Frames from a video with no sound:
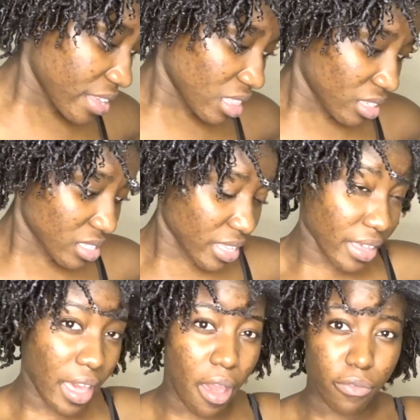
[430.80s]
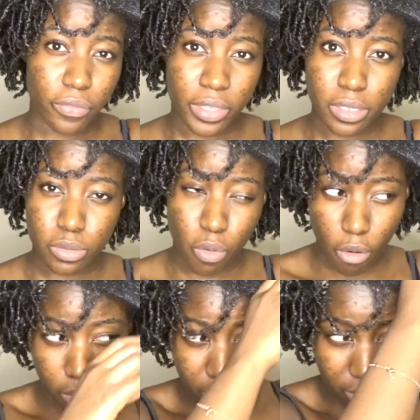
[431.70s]
it looks like half of it is
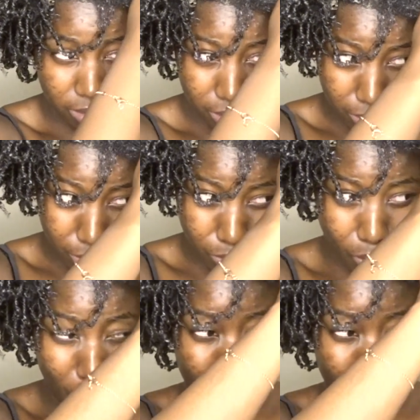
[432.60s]
gone. So